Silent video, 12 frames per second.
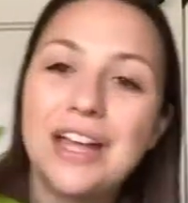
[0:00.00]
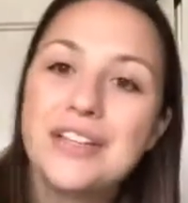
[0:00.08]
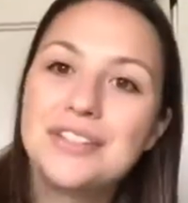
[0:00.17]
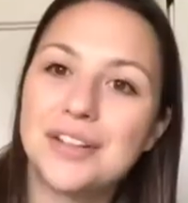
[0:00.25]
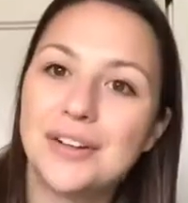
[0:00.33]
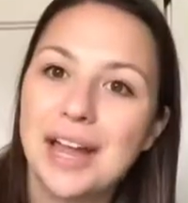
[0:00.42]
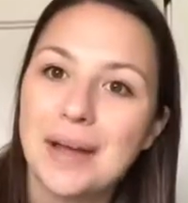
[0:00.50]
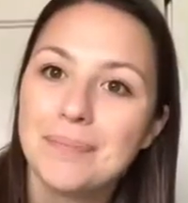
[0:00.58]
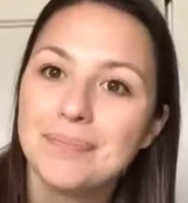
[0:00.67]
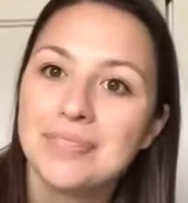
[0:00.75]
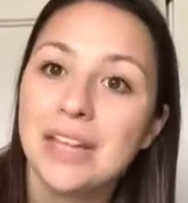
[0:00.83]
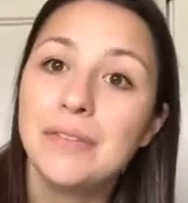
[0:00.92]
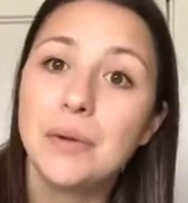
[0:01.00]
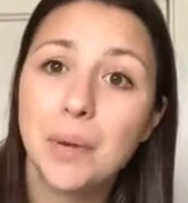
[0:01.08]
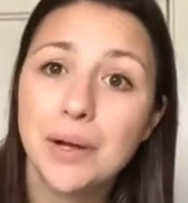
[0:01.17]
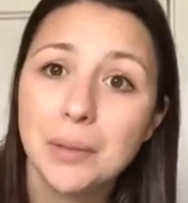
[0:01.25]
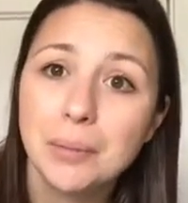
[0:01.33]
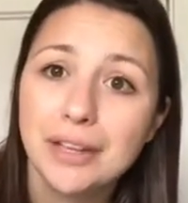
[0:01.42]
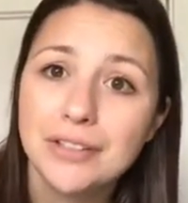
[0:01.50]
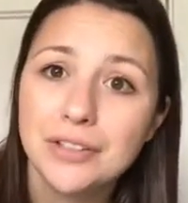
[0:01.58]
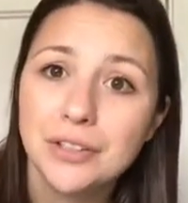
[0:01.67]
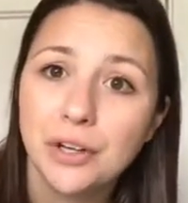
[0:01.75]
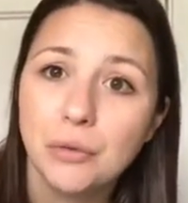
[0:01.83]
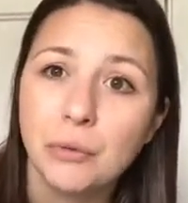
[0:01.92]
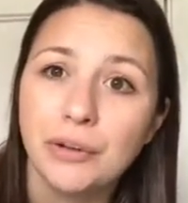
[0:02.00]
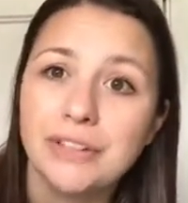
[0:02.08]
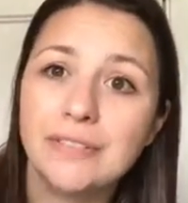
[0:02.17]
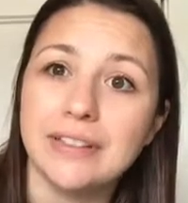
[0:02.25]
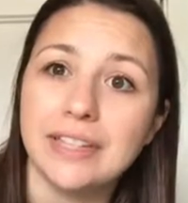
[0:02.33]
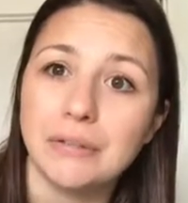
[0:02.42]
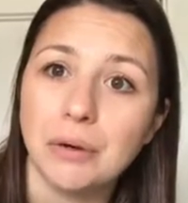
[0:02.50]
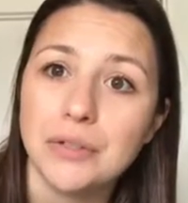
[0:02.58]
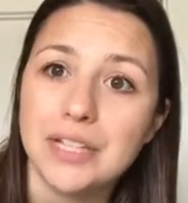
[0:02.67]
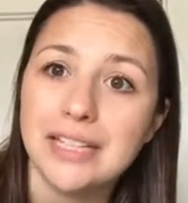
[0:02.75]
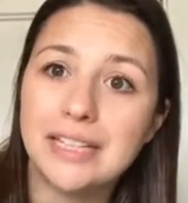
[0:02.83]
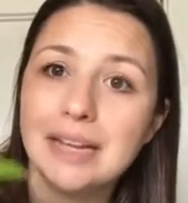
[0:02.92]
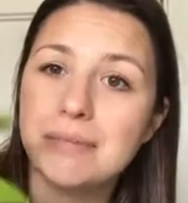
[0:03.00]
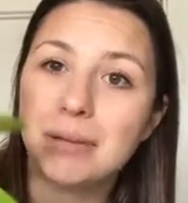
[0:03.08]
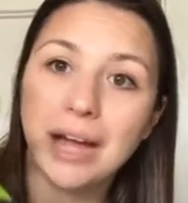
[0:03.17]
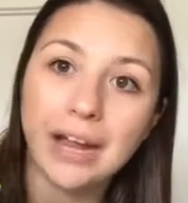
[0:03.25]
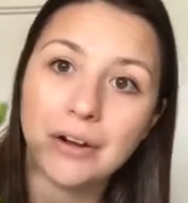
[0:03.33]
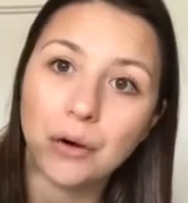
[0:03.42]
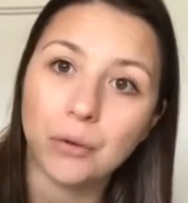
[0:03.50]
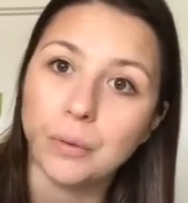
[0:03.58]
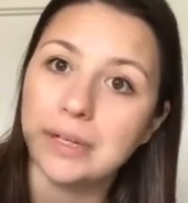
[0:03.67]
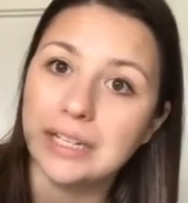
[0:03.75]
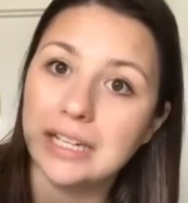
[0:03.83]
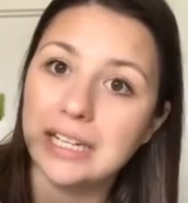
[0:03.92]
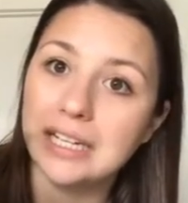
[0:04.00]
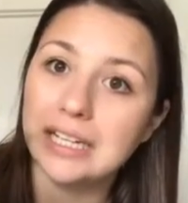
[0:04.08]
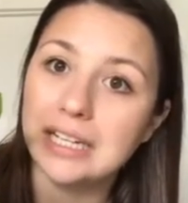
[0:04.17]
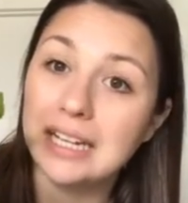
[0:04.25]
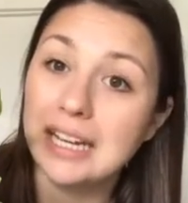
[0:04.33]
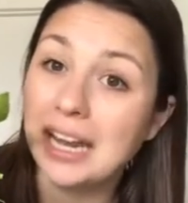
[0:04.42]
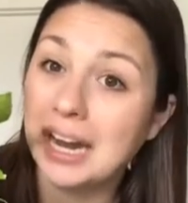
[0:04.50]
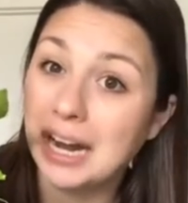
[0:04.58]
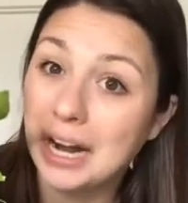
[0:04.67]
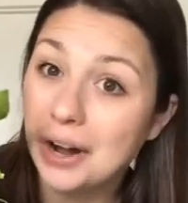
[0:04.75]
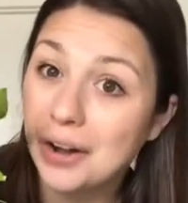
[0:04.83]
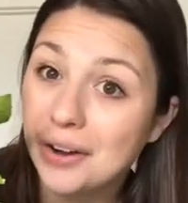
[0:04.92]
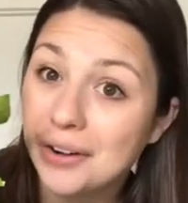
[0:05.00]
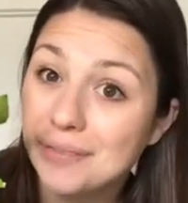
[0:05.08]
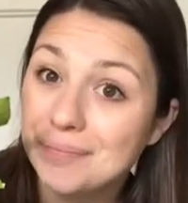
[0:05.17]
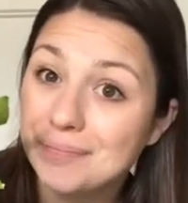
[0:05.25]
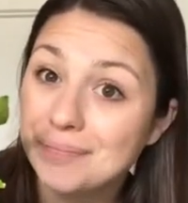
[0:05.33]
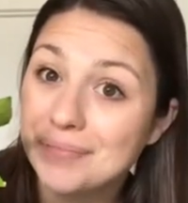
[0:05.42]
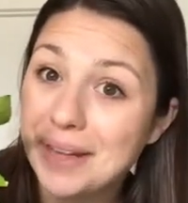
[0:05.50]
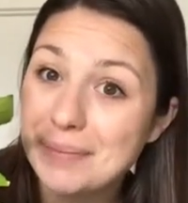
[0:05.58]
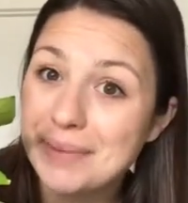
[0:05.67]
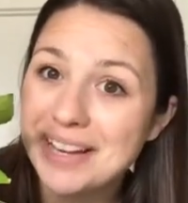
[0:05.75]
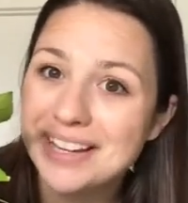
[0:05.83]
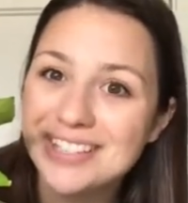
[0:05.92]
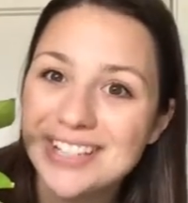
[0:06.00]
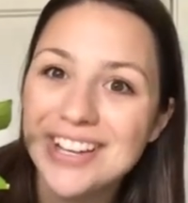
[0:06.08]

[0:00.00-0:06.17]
So yeah, if you want your plants to grow more evenly, rotate them, but I don't really care that much